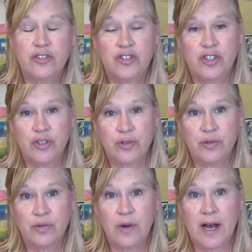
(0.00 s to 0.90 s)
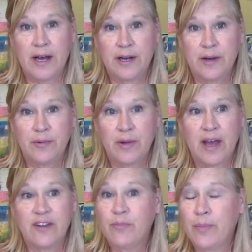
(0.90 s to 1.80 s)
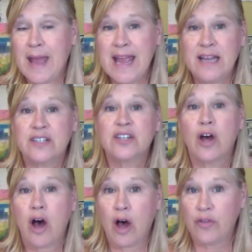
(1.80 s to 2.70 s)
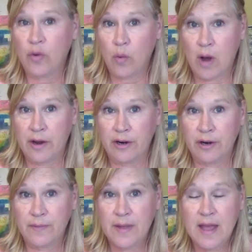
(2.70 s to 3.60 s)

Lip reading: to kind of paint on the water.